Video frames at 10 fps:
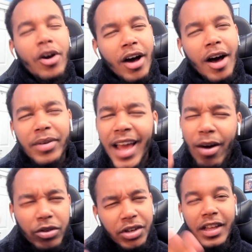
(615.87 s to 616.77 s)
But yeah,
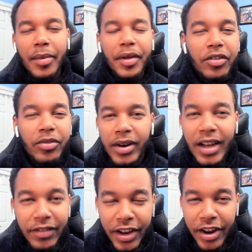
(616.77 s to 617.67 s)
what'd you think about this one? I'd
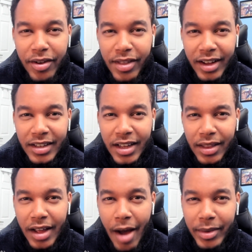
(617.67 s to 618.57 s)
love to hear your thoughts in
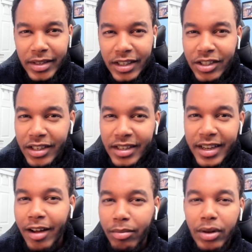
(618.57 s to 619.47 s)
the comment section
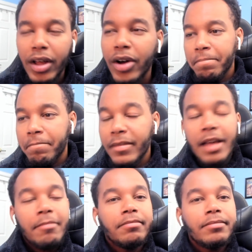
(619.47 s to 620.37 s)
down below. Yeah,
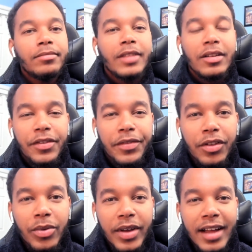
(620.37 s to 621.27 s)
that was it for
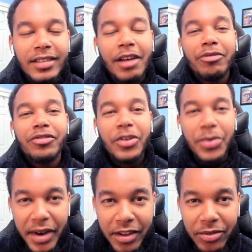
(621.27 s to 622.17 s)
this one, guys. I will see you
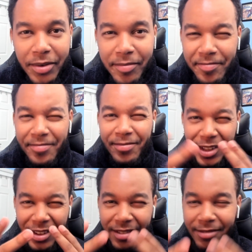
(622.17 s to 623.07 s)
in the next one. Peace.